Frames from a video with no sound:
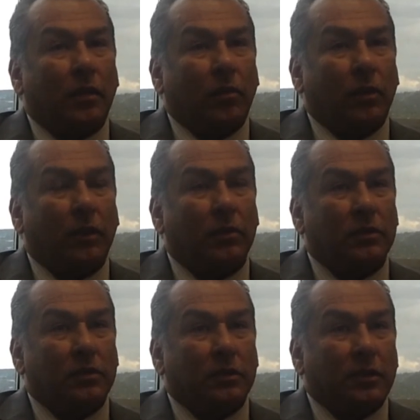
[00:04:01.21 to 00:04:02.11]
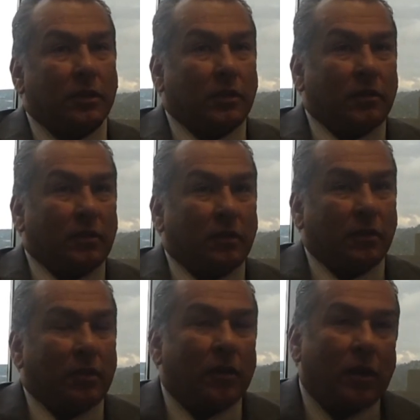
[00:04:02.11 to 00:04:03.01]
Well, that was
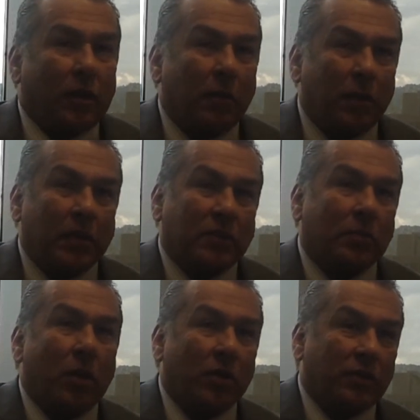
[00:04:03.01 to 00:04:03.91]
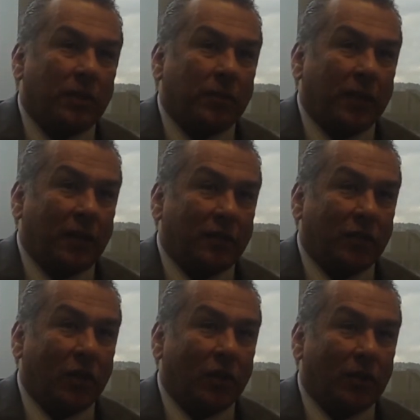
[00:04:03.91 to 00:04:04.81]
maybe a small step that I
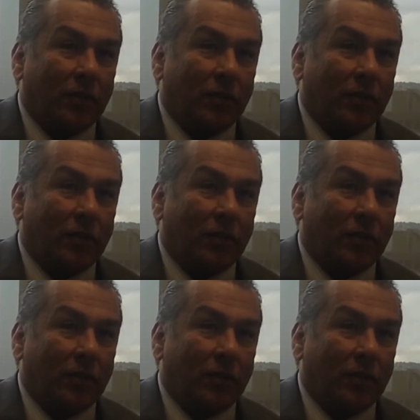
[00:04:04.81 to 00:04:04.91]
took,